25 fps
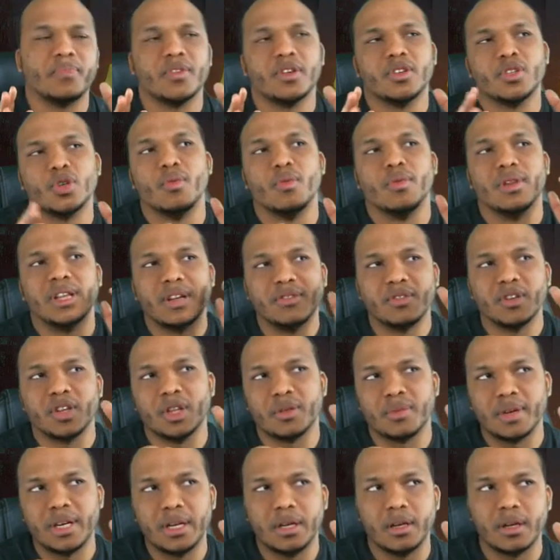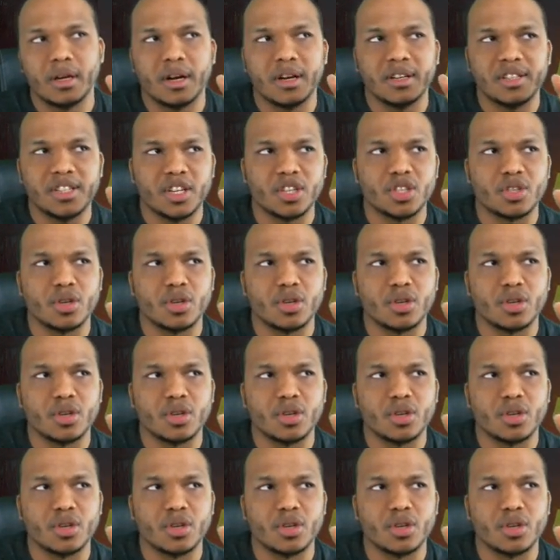So level 3 Dear